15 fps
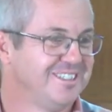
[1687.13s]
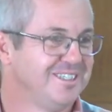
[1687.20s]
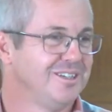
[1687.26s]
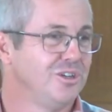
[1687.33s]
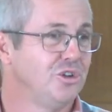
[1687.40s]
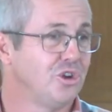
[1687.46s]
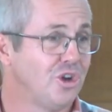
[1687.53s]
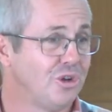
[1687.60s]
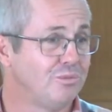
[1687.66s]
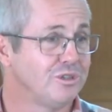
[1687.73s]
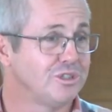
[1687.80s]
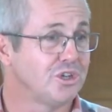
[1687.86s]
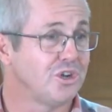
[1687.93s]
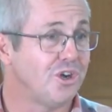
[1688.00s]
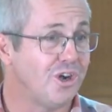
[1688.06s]
God was
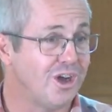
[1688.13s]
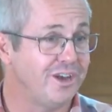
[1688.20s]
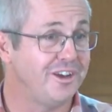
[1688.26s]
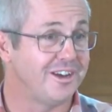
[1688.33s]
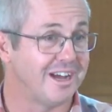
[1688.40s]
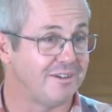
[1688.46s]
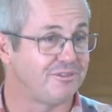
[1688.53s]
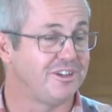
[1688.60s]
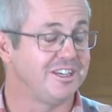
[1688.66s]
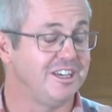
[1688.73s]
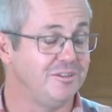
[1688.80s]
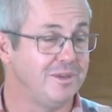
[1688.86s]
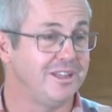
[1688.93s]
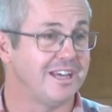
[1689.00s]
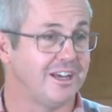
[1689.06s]
kind enough to give
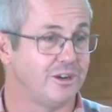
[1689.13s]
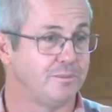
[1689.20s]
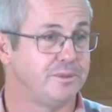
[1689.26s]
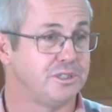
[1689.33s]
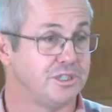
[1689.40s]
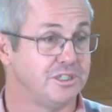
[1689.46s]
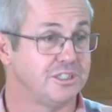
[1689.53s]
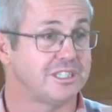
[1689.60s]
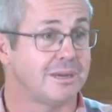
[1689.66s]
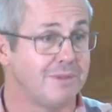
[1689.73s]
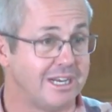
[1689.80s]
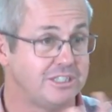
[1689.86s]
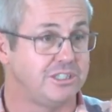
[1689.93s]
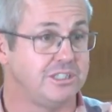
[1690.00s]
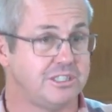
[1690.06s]
me that opportunity. Someone
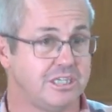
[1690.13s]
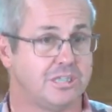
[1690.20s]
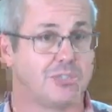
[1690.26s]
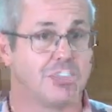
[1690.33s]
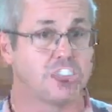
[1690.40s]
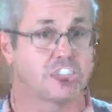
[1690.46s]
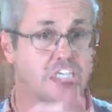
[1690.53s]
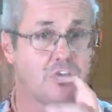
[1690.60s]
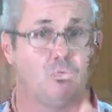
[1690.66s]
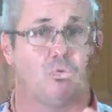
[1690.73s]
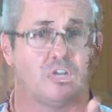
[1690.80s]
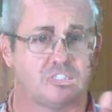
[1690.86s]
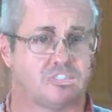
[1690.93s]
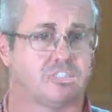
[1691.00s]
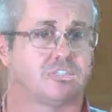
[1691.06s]
actually said to me, So
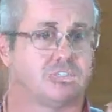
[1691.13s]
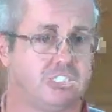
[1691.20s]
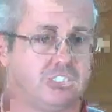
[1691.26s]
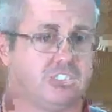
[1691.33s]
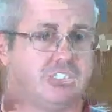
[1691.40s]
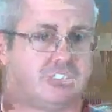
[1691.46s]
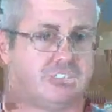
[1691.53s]
what's a Christian?